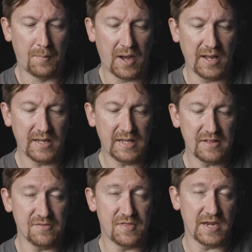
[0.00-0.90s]
but
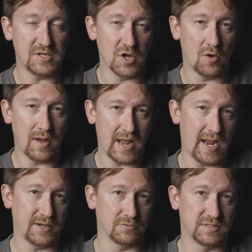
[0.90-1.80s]
they don't
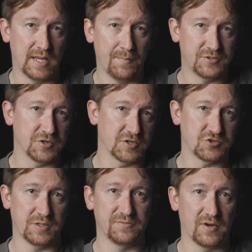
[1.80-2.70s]
handle temperature
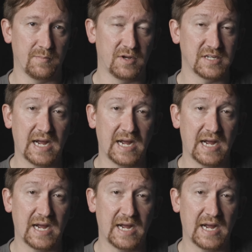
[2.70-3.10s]
extremes very much.